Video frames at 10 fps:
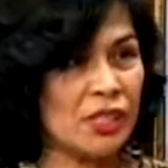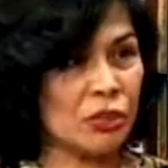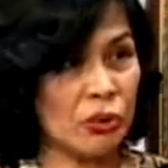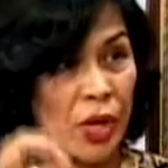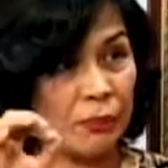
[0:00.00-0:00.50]
that
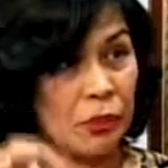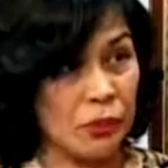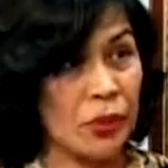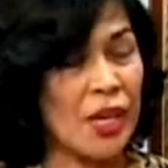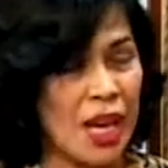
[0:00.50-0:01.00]
you have
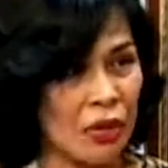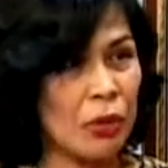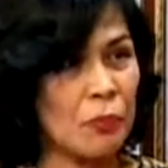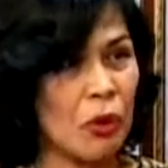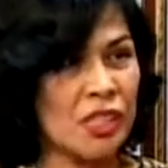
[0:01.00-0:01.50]

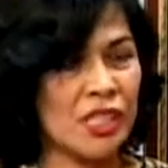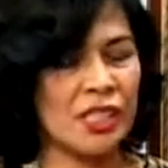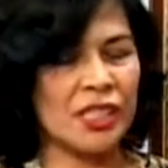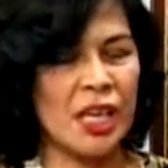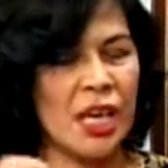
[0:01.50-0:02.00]
acupoints that
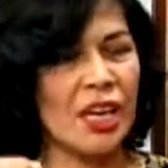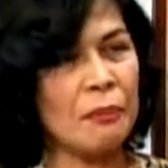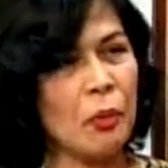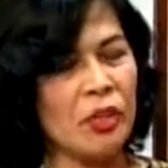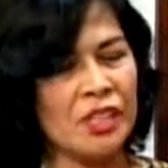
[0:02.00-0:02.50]
is
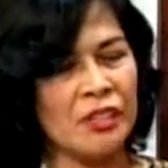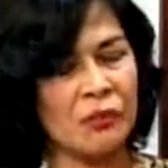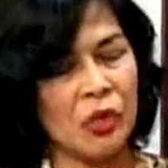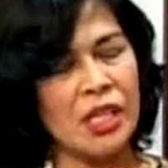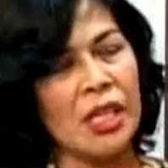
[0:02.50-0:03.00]
important
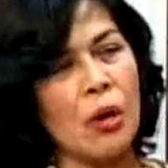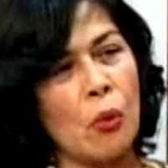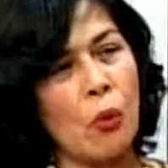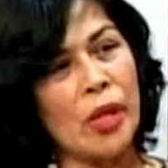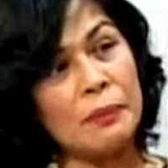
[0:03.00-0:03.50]
for the
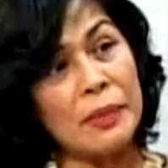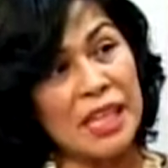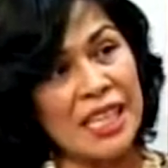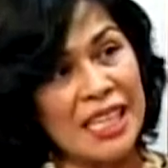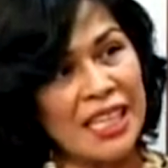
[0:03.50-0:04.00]

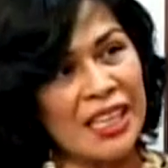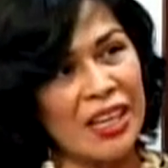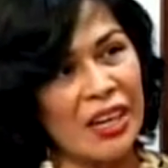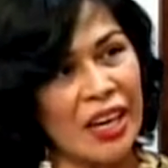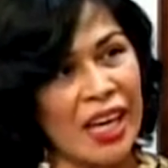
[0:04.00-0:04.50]
well-being
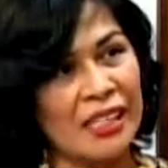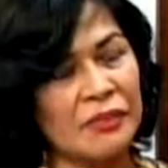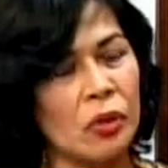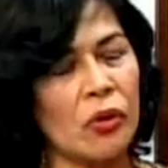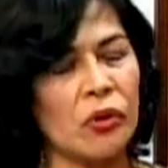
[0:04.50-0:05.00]
and
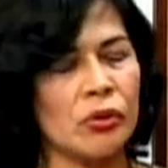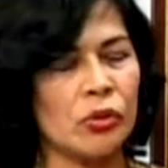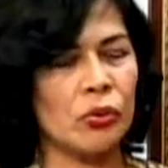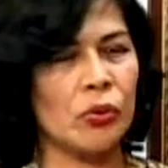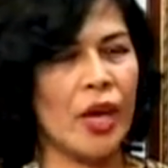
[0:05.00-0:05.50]

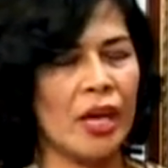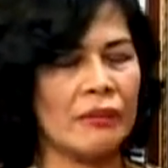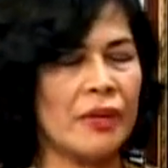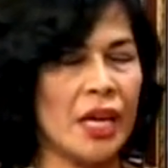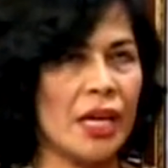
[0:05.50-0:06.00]
to
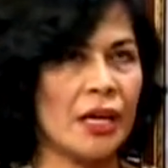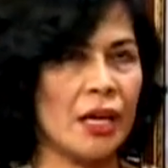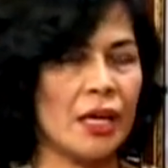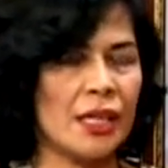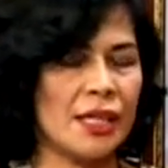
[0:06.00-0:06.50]
have a
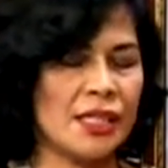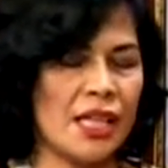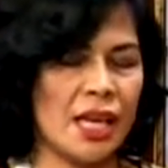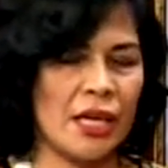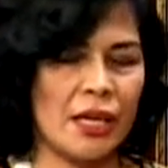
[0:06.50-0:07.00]
let's
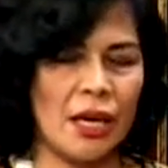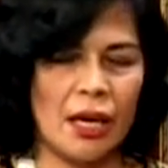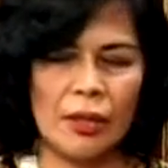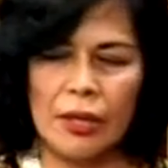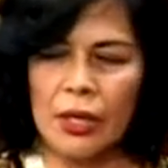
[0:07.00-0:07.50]
say
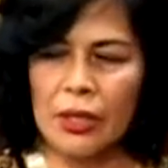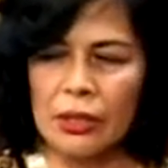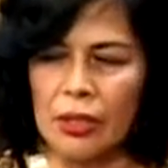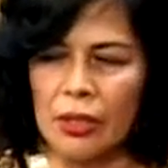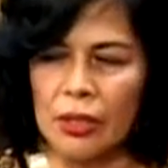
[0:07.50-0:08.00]

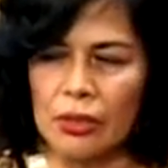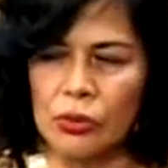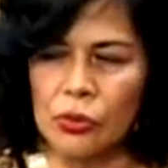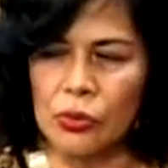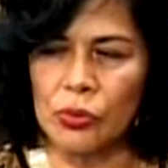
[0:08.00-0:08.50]

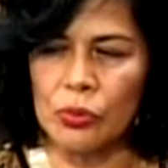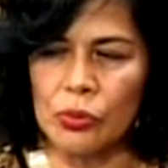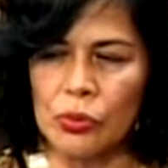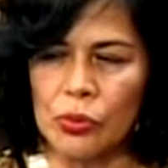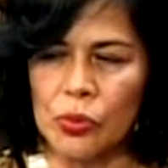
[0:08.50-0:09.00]

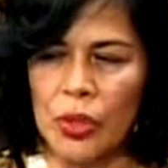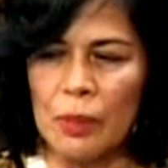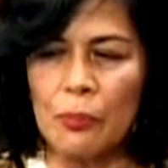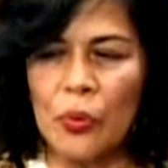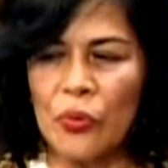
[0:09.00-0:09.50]
to
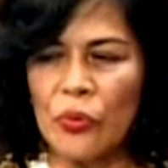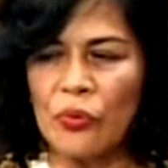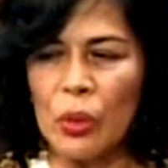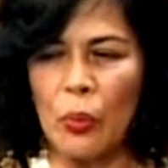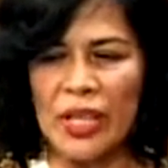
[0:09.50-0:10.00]
improve
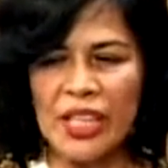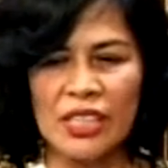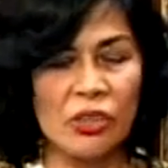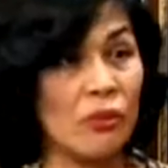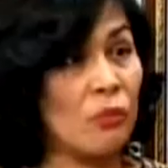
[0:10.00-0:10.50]
the
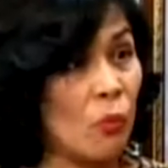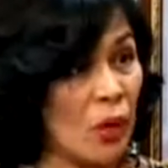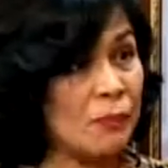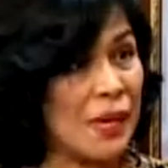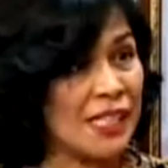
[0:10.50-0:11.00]
wellness of
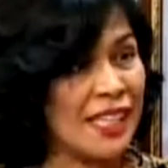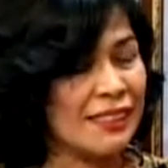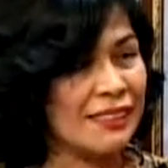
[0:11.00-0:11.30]
one patient.